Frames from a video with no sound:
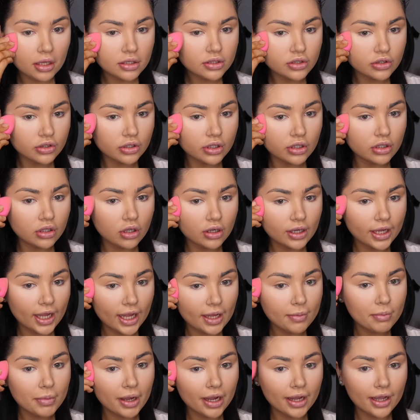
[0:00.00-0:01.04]
to
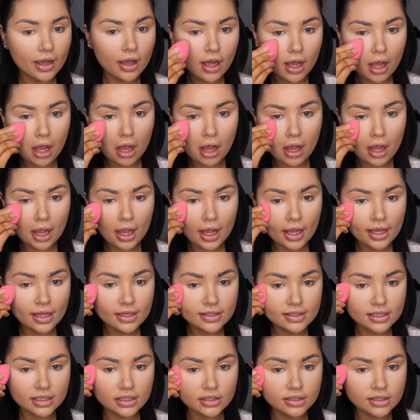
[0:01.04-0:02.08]
elongate my
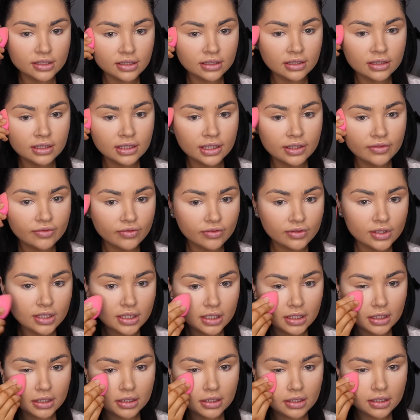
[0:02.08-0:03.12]
eyes and just lift
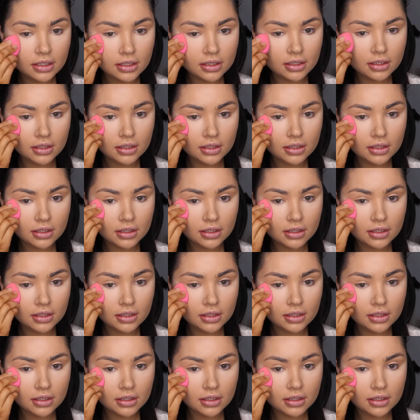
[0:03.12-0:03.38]
it.